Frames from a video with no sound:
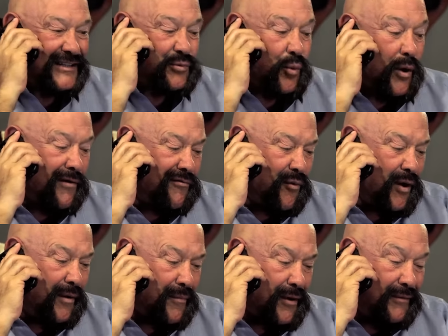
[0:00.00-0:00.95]
It's one of
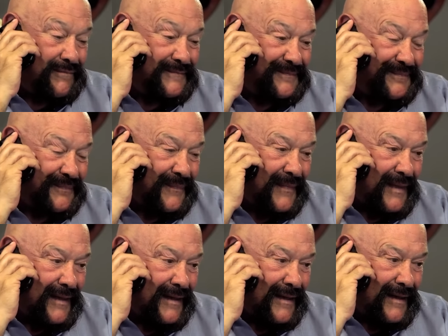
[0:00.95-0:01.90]
one, bro.
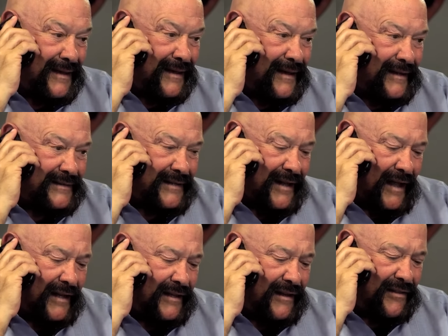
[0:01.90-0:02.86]
It's a
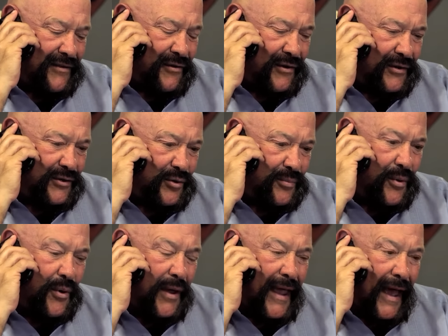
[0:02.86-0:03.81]
1932
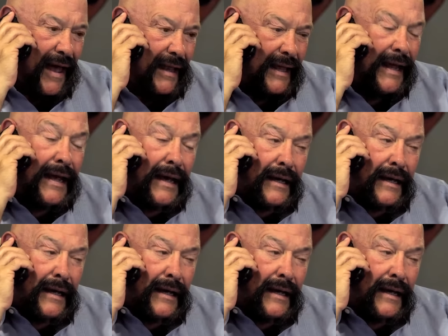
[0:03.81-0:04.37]
Bucchielli.